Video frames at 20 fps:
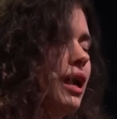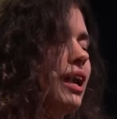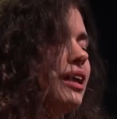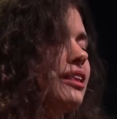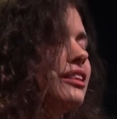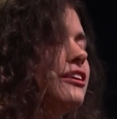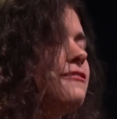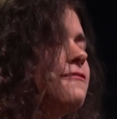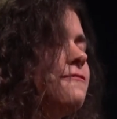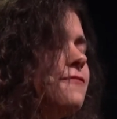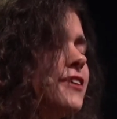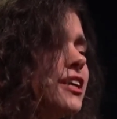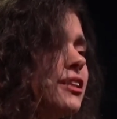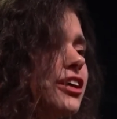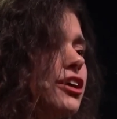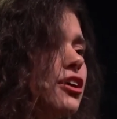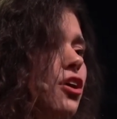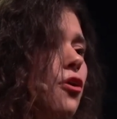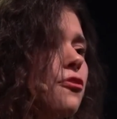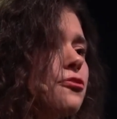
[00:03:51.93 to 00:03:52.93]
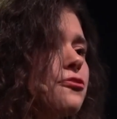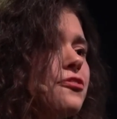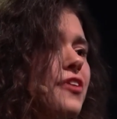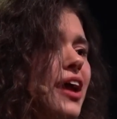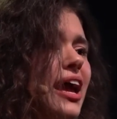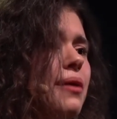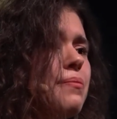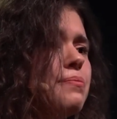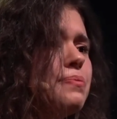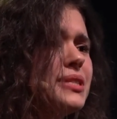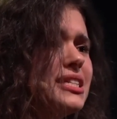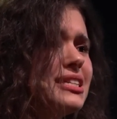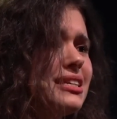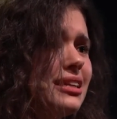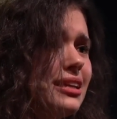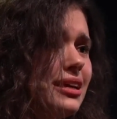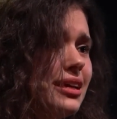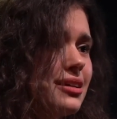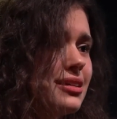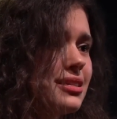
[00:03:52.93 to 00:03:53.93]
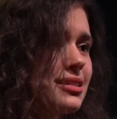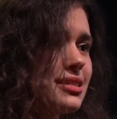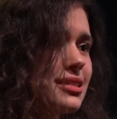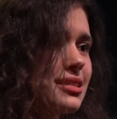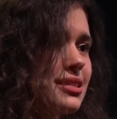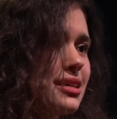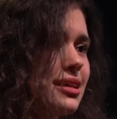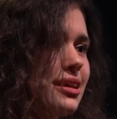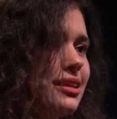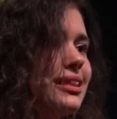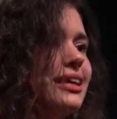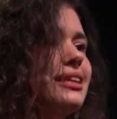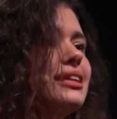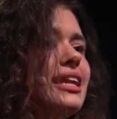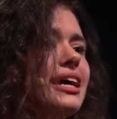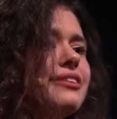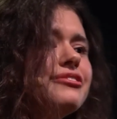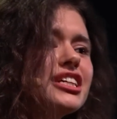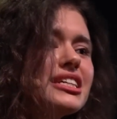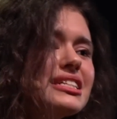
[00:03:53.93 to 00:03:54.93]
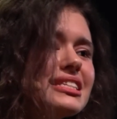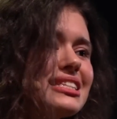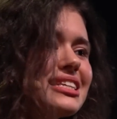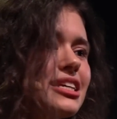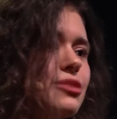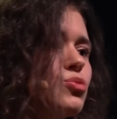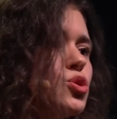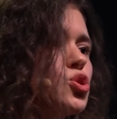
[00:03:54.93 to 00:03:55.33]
The feeling of emptiness that never seemed